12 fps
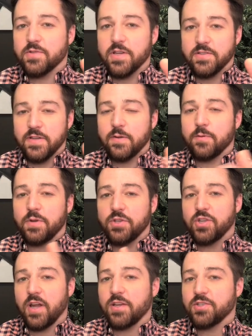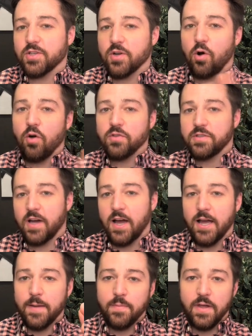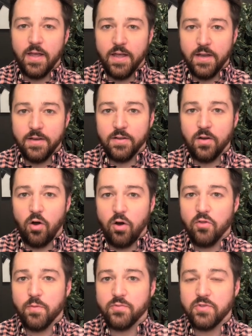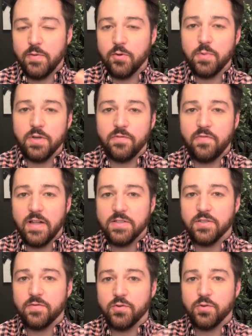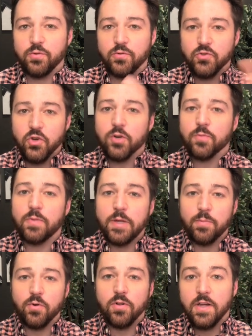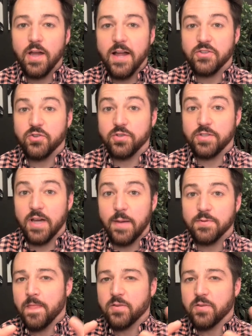They seem to be changing all the time, and all of them seem to be offensive to certain people at certain times.